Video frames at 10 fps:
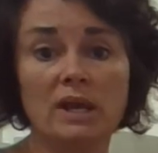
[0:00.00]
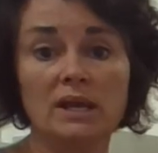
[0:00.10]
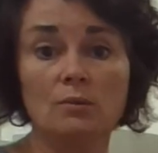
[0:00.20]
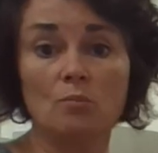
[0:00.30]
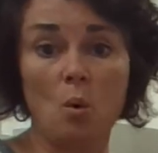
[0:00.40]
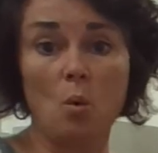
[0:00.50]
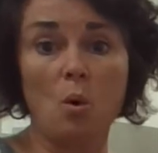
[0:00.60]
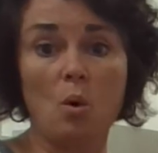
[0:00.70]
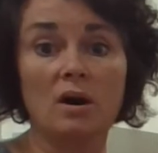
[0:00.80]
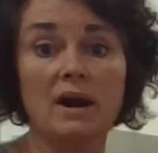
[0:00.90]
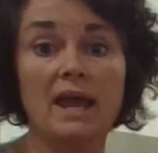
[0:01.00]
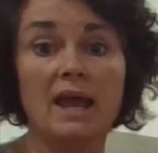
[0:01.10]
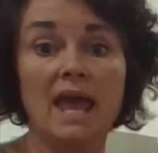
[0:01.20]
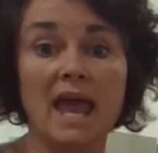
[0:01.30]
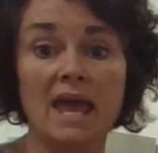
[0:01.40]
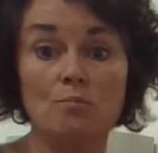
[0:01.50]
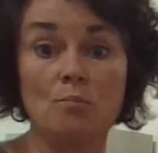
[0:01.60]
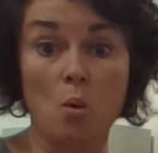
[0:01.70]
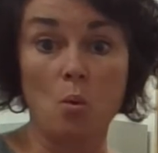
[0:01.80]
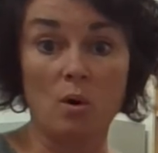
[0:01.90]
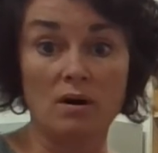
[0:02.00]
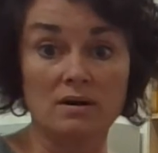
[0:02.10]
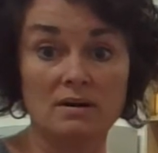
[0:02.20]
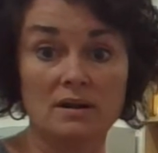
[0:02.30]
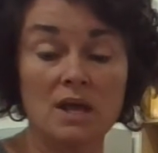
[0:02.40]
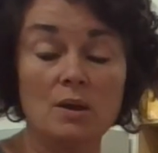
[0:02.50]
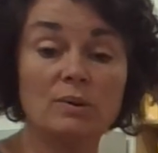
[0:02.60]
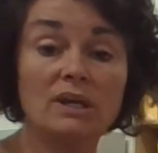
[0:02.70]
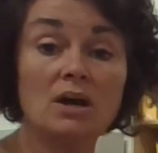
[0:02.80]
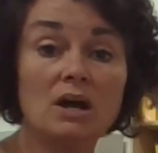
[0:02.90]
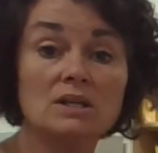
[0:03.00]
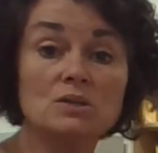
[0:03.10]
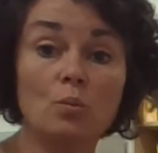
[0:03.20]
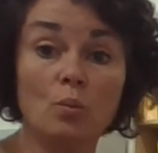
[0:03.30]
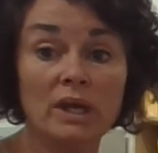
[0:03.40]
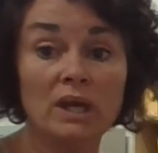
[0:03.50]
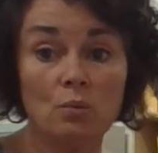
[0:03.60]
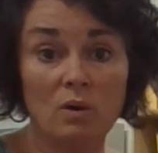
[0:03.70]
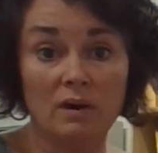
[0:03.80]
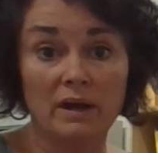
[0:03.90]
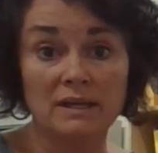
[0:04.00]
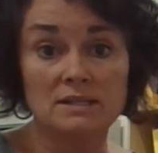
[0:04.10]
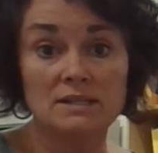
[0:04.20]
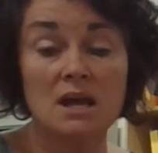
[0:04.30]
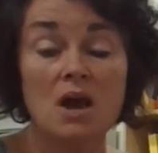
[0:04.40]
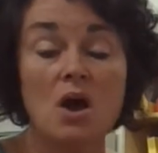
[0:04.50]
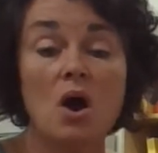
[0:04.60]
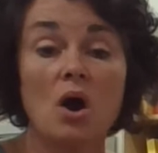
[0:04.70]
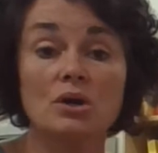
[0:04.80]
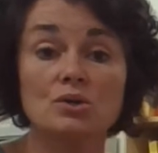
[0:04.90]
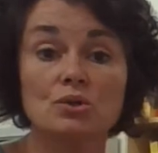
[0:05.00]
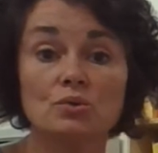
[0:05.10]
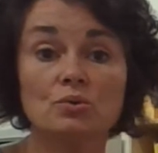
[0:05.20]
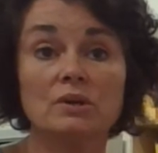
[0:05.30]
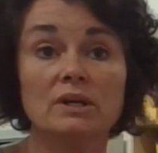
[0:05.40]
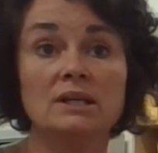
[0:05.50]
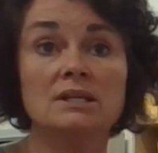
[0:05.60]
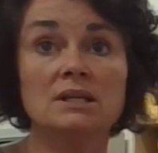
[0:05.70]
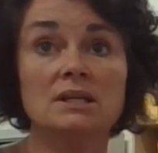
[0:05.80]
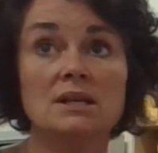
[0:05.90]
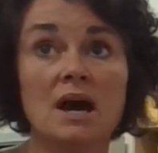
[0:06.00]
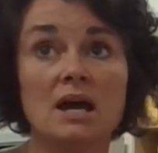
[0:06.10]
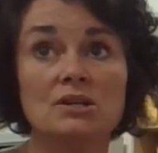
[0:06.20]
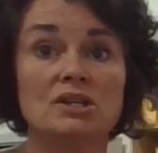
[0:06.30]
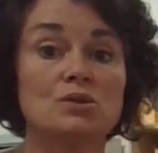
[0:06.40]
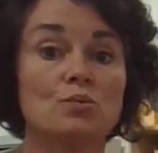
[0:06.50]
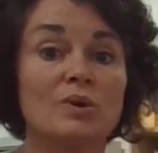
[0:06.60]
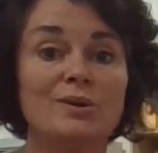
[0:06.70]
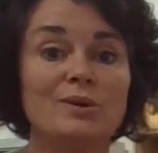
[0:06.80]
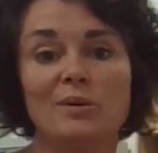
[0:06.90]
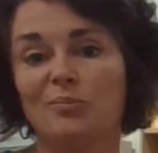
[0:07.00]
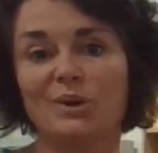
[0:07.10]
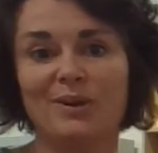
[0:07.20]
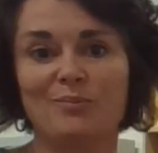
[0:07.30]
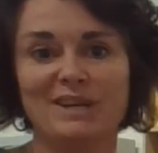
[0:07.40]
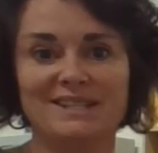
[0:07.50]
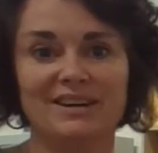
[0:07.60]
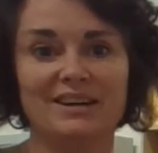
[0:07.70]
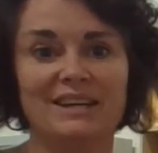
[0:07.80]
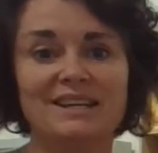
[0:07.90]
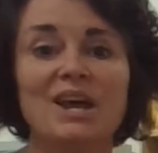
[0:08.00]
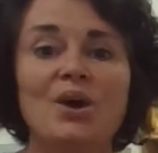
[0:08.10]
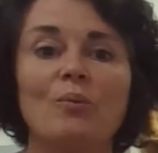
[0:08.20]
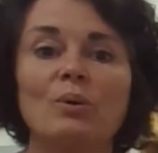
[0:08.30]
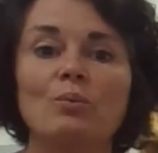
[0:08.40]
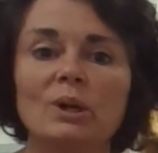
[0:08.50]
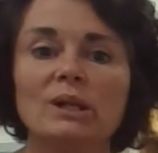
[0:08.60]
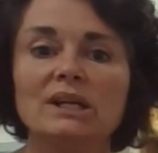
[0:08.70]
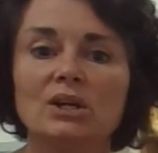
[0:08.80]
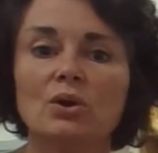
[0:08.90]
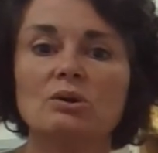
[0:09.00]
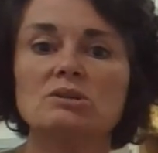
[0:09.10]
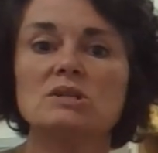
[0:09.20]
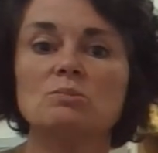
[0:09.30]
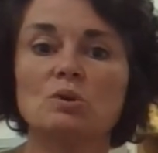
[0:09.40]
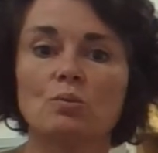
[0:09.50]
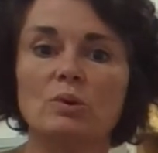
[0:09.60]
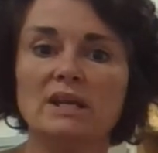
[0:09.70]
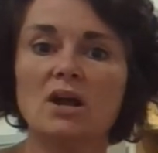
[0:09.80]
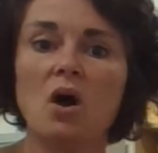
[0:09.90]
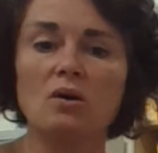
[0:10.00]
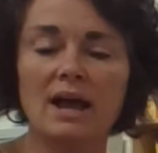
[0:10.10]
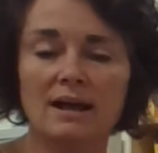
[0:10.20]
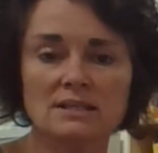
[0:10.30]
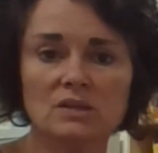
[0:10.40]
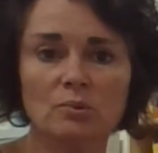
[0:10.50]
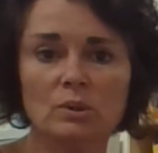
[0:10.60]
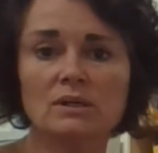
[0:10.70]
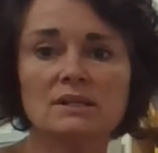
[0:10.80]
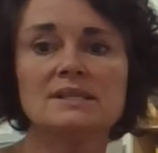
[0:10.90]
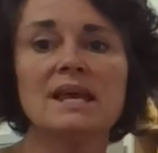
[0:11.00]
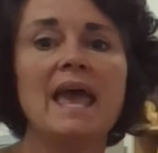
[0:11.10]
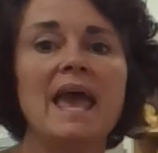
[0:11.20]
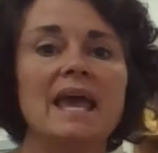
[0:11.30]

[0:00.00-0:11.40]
reading more and more, because we want our children to not just read one book and be done. We really encourage them to read all kinds of books